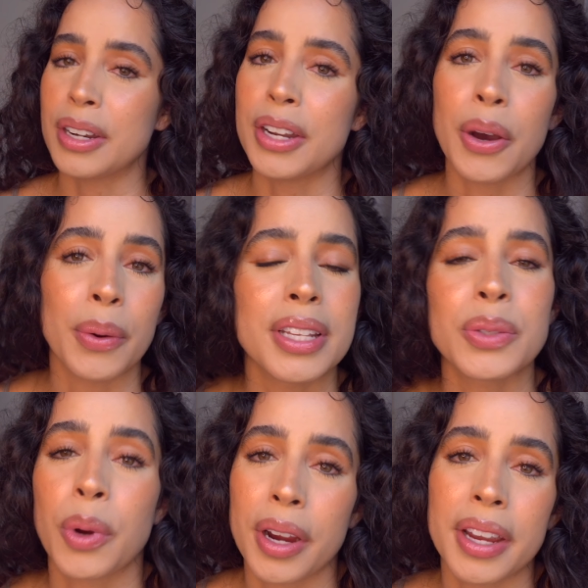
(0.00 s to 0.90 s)
no one
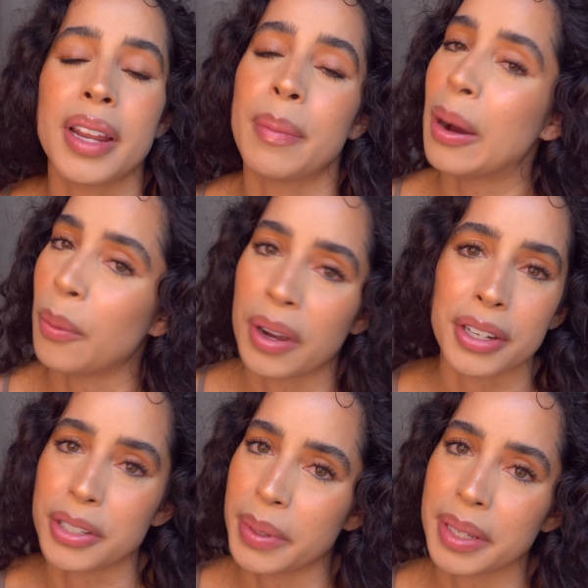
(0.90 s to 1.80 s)
is worried about what
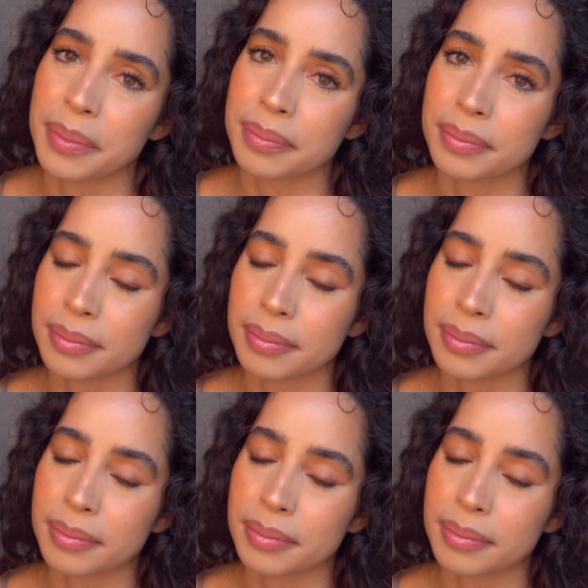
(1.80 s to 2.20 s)
you're doing.